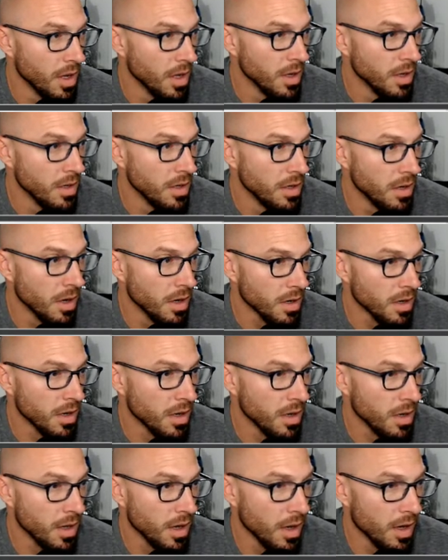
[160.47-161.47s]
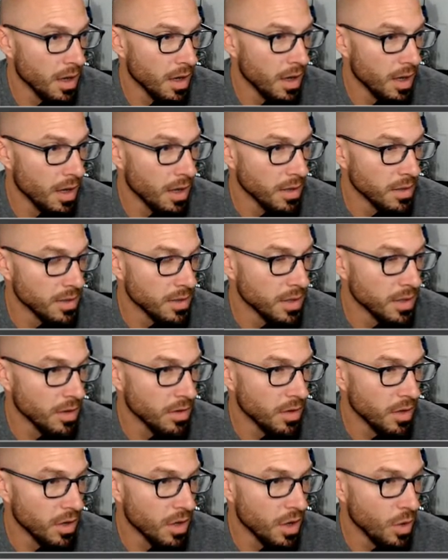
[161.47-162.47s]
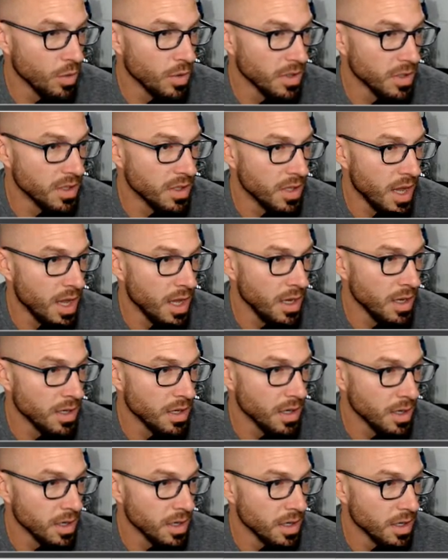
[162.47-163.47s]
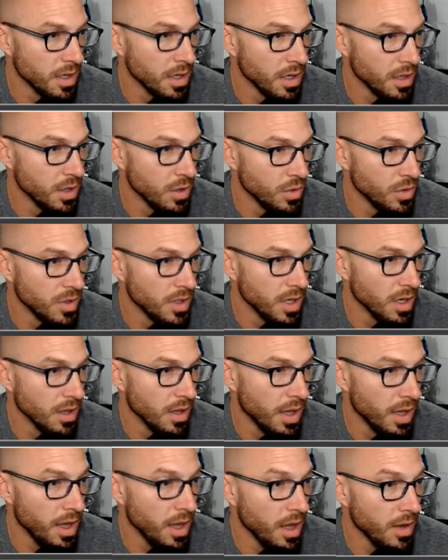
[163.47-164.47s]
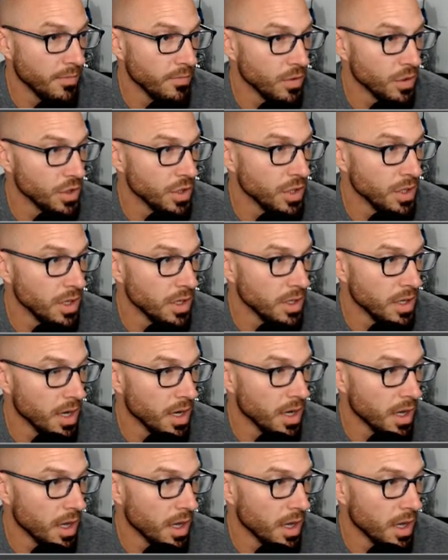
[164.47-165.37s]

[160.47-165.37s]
Duck got South Dakota State, UCLA, and Virginia Tech.